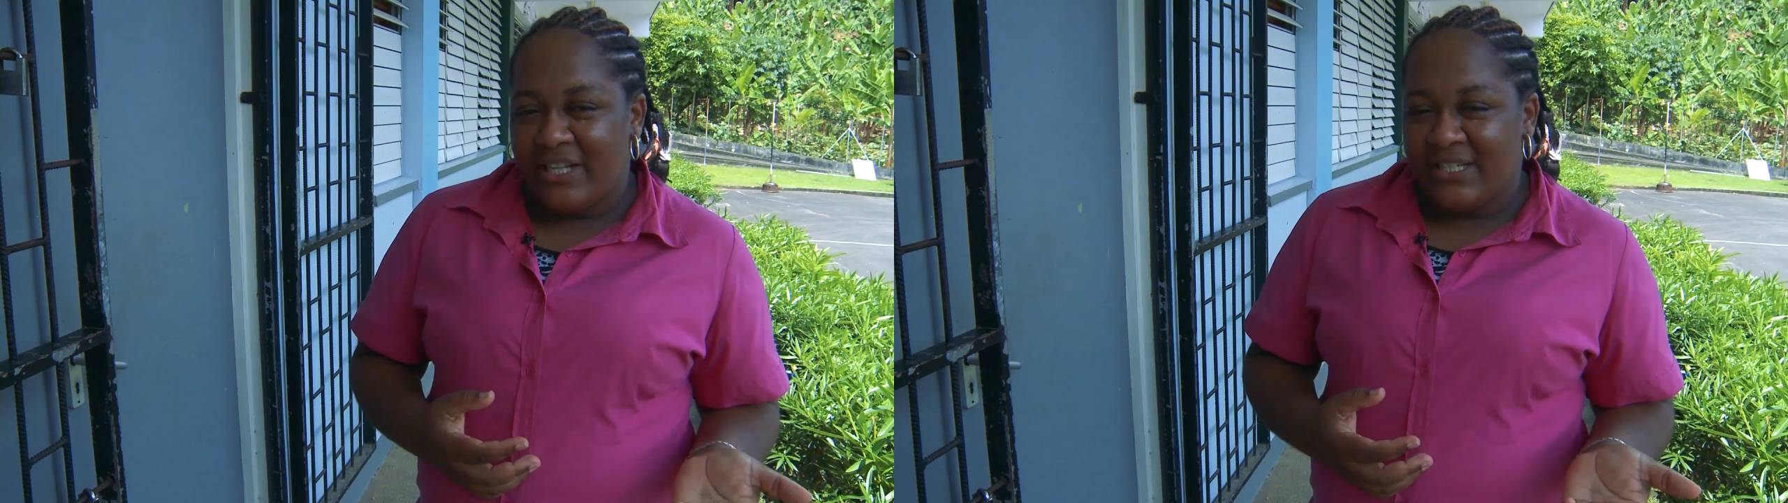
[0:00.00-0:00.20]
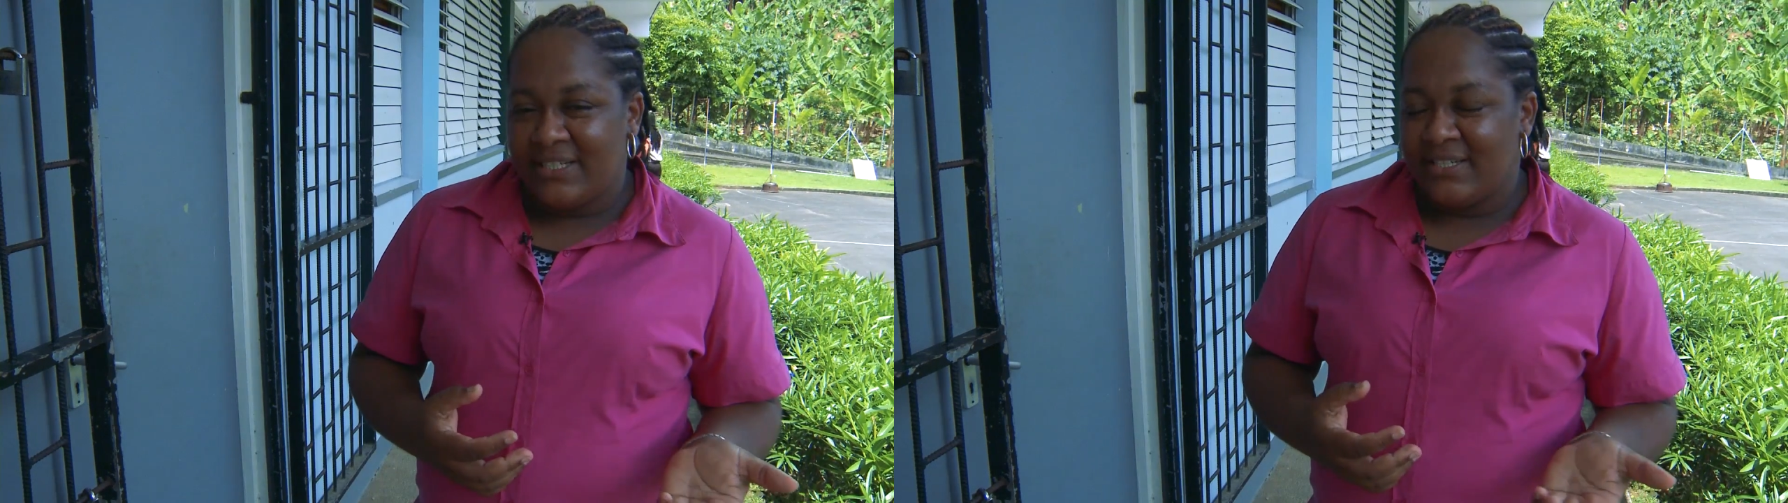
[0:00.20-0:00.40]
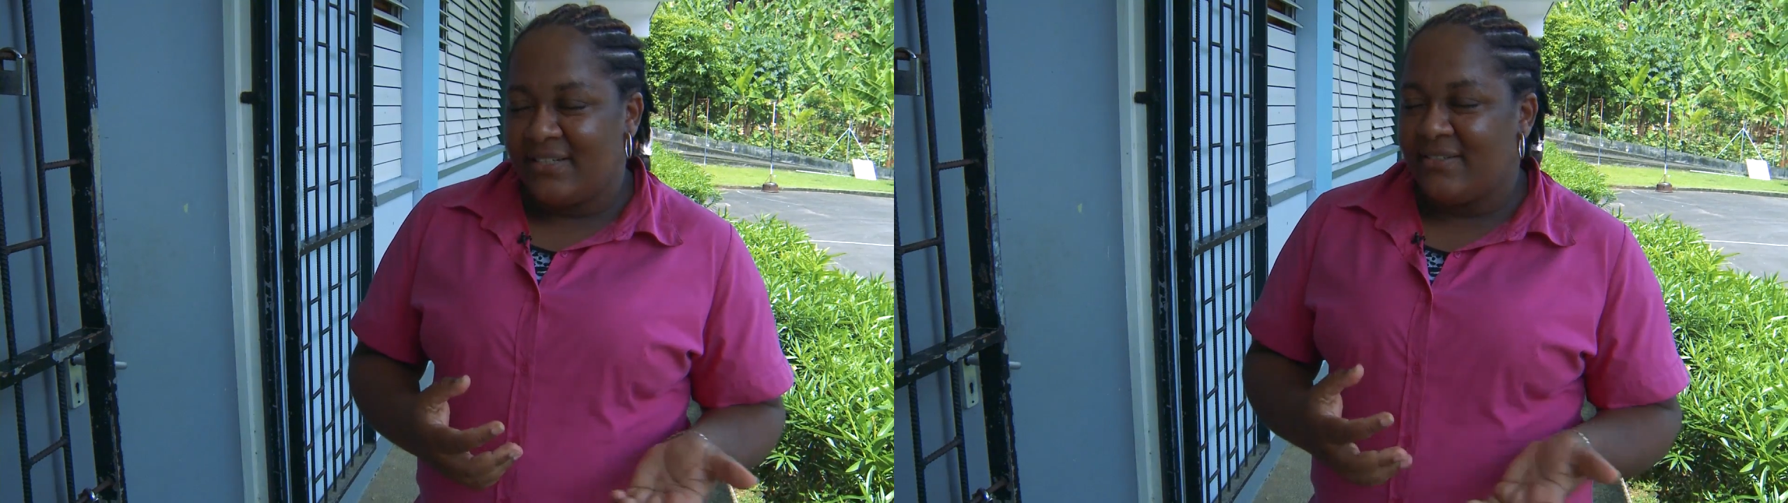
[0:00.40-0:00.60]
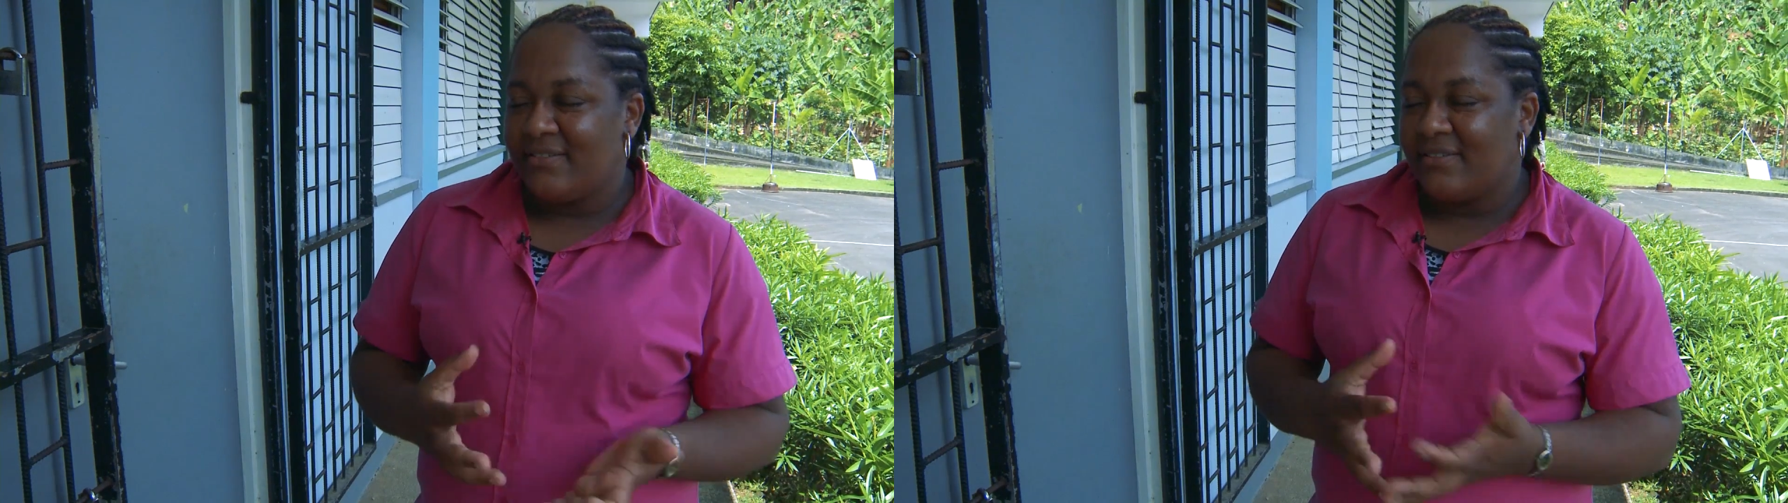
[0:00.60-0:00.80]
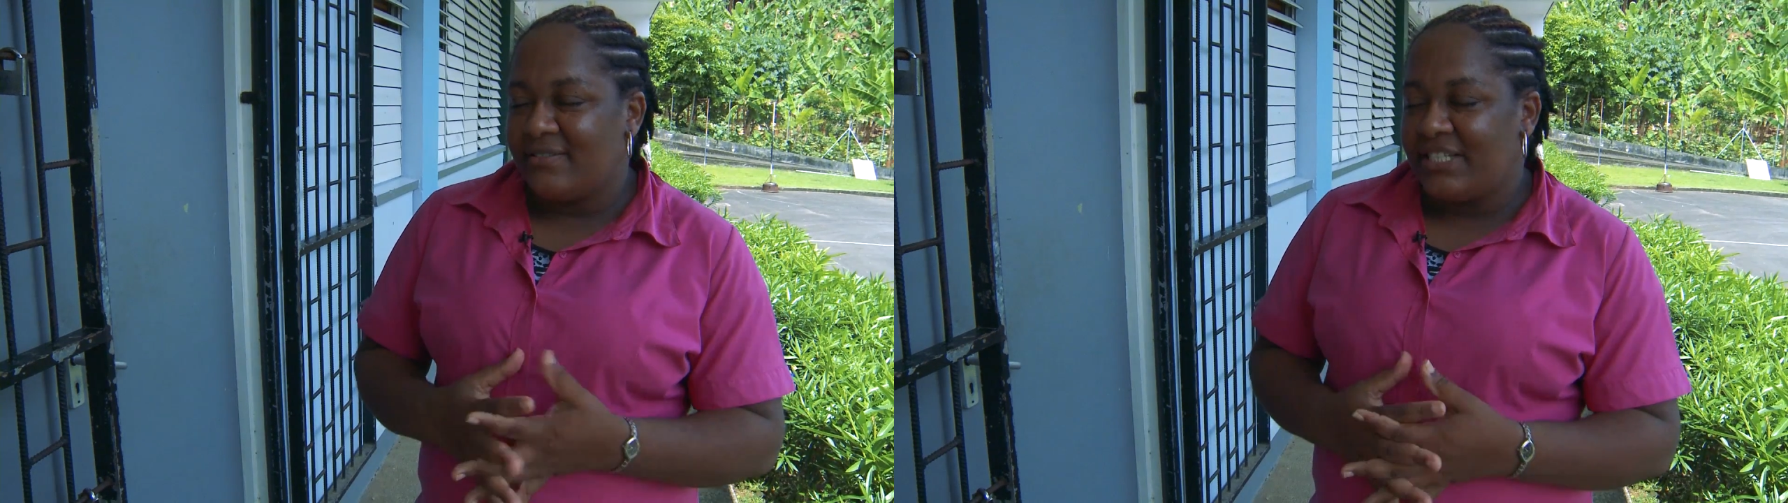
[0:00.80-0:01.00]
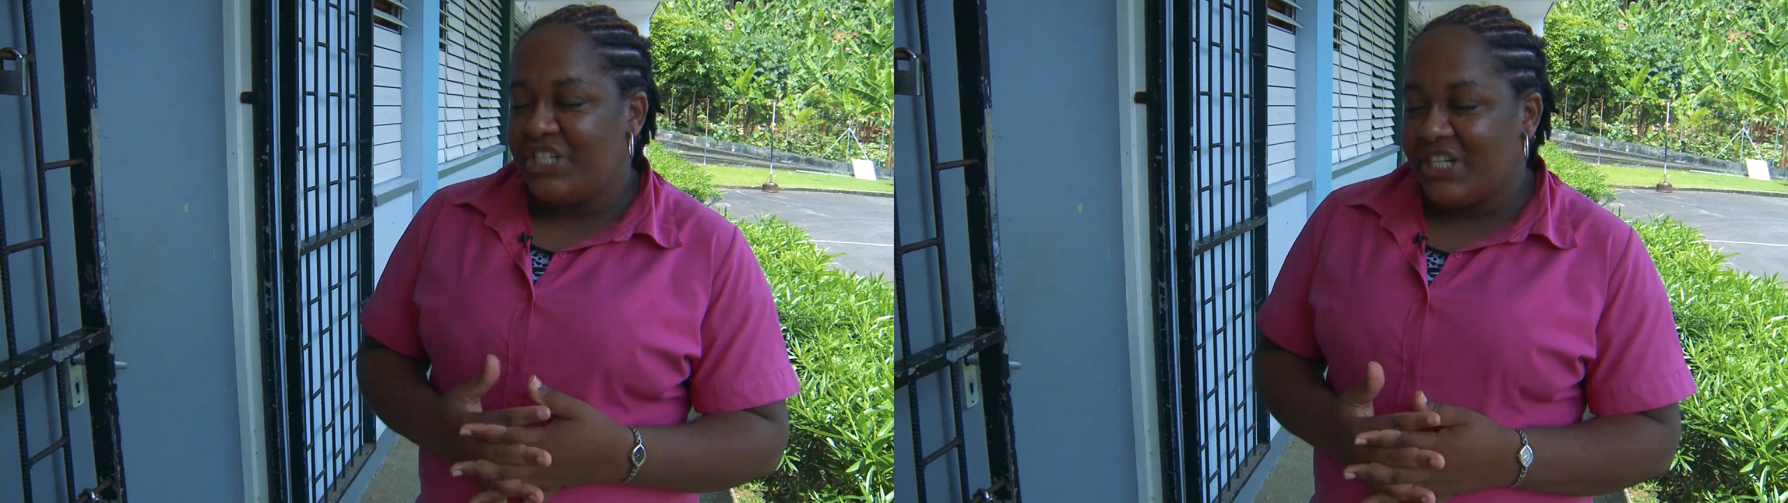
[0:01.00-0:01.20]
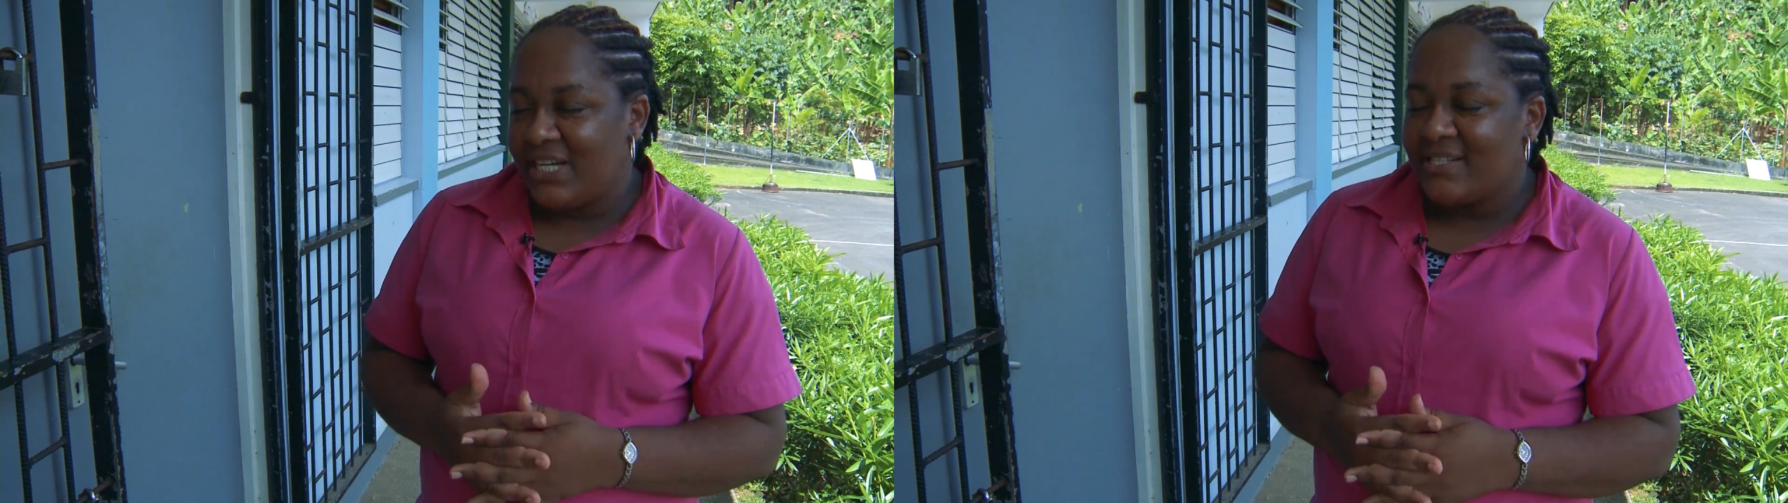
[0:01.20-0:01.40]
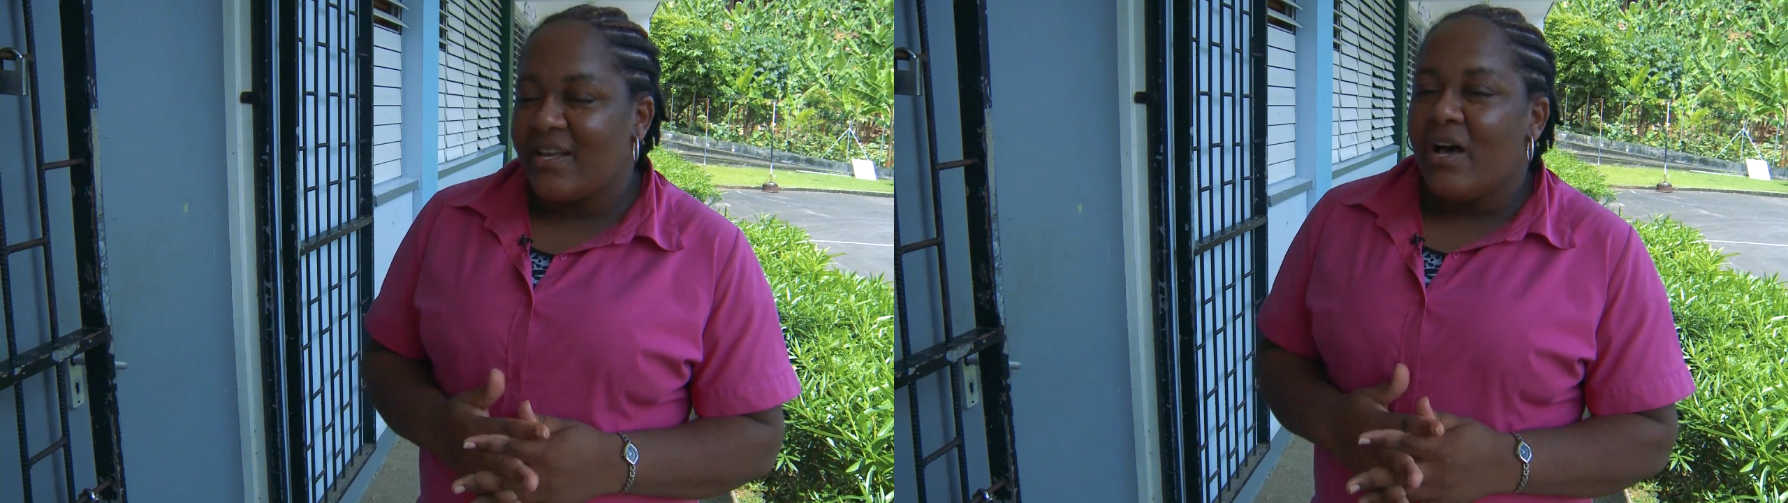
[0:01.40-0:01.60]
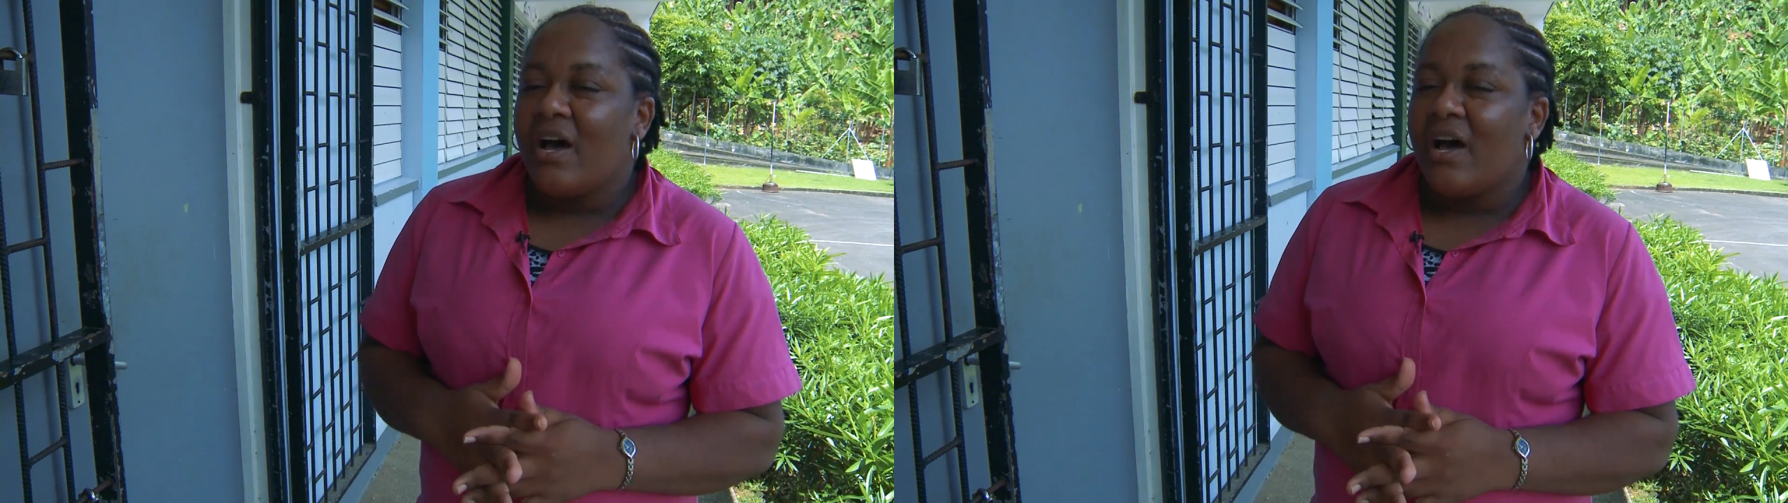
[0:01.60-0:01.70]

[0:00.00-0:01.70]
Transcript: other teachers.